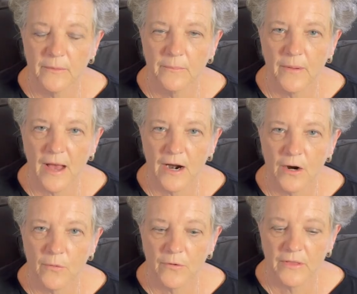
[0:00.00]
the
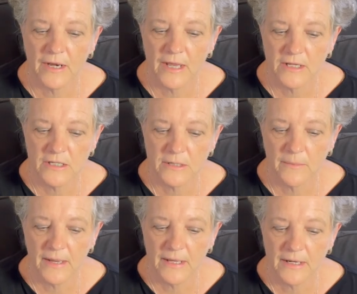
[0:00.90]
buyer with an
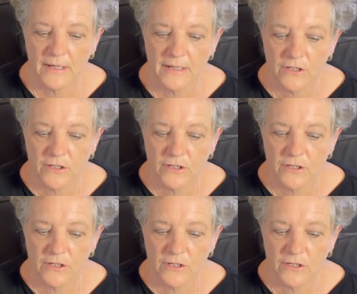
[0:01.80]
estimated